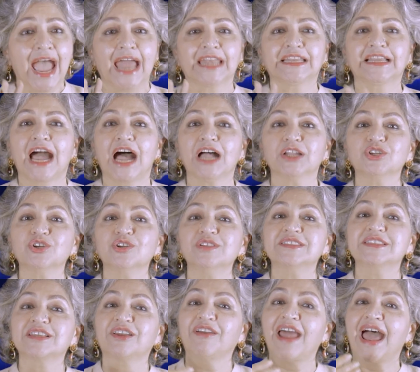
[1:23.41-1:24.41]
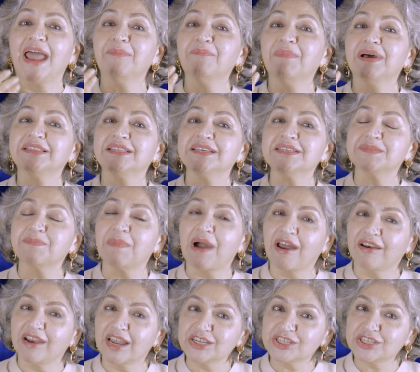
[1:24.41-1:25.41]
and kajol's grandmother's
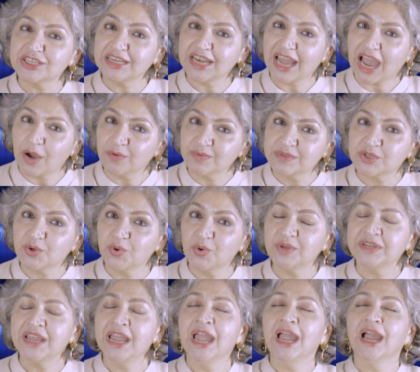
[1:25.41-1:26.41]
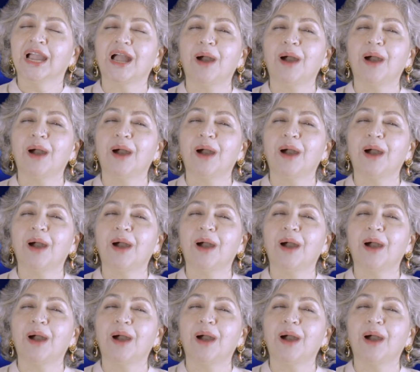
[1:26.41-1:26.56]
maharashtrian household